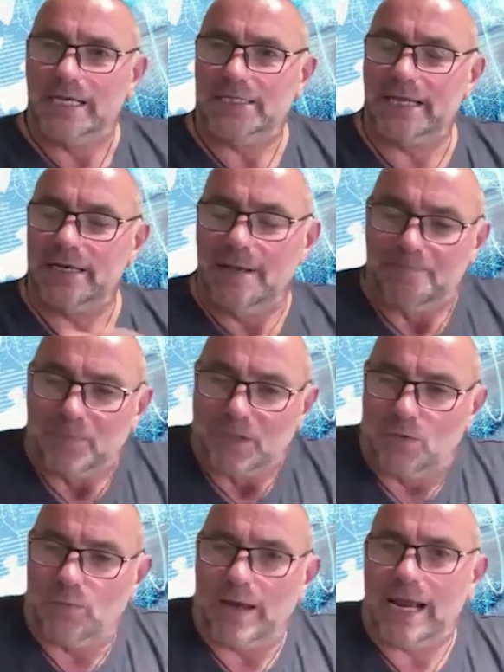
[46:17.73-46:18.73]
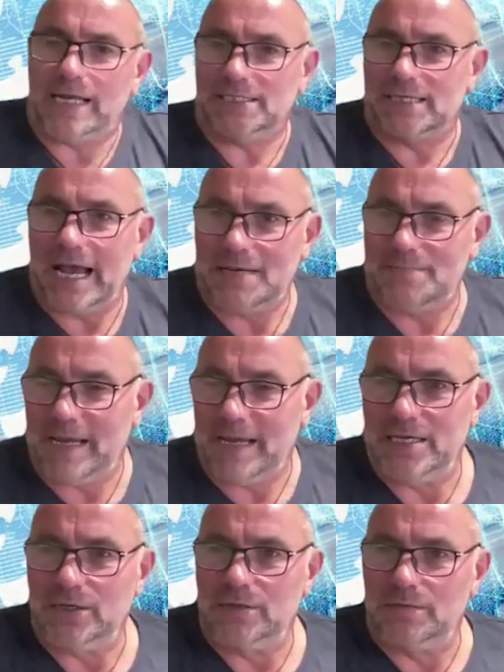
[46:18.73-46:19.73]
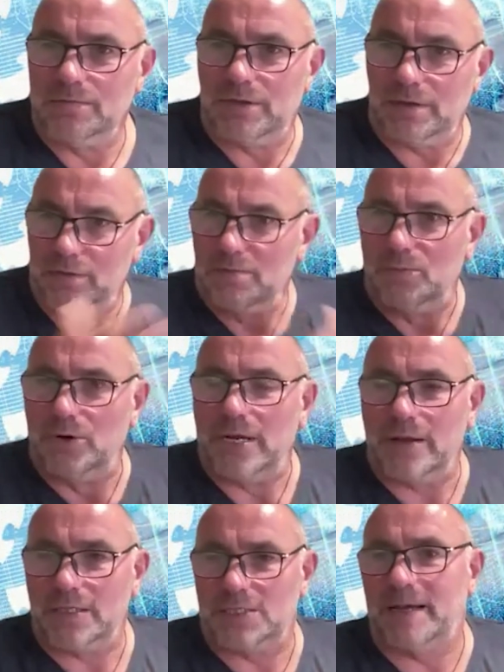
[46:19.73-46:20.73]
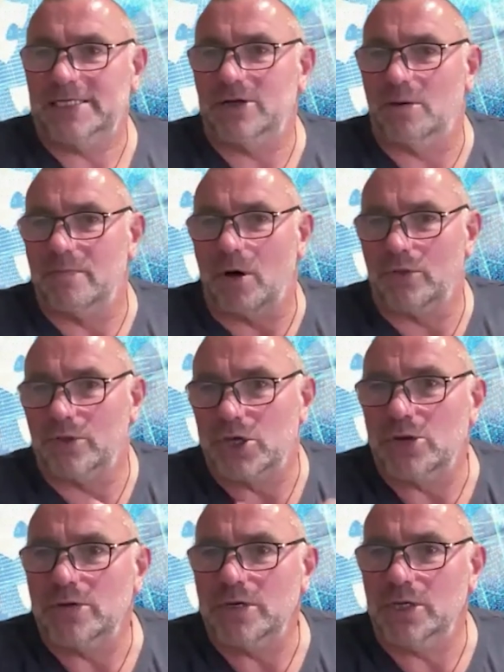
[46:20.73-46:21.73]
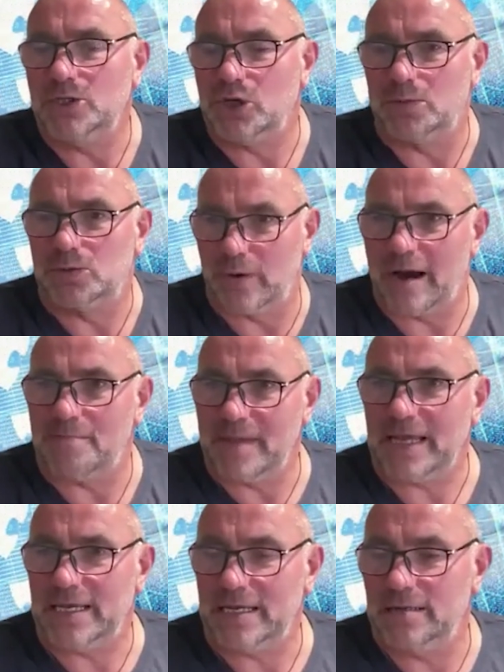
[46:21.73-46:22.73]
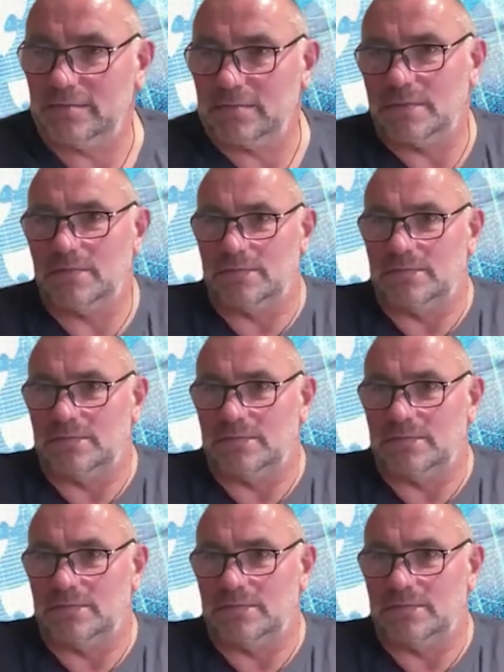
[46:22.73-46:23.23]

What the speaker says: He said, when I started making the money, especially on the union jobs where I'm making